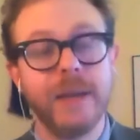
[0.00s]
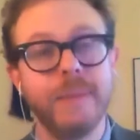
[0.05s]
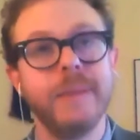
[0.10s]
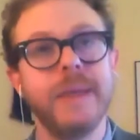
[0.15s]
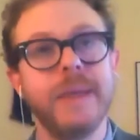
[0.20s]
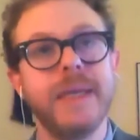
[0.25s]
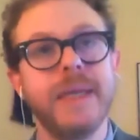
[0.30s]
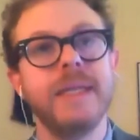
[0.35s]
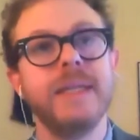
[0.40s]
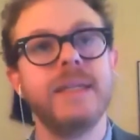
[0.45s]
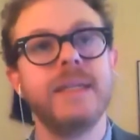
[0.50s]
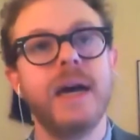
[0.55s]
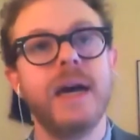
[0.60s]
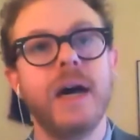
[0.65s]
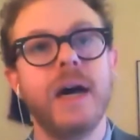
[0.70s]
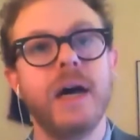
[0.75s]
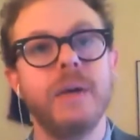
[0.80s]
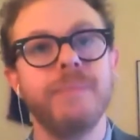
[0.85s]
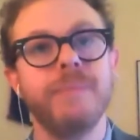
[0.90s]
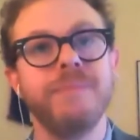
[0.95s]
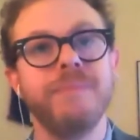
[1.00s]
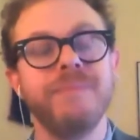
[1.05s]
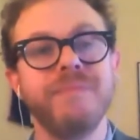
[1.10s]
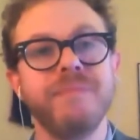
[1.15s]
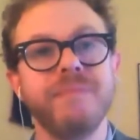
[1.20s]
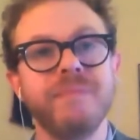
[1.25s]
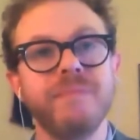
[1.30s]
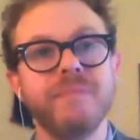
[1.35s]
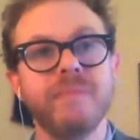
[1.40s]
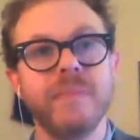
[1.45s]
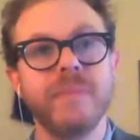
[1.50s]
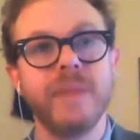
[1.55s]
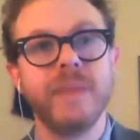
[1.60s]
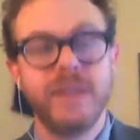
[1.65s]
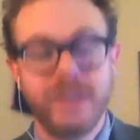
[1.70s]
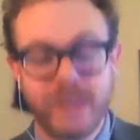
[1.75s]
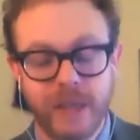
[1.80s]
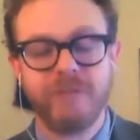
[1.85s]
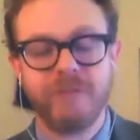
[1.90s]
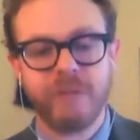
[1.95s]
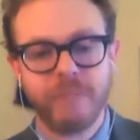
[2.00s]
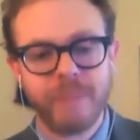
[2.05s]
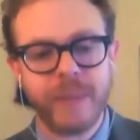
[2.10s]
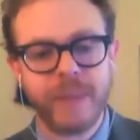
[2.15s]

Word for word: means um, safe from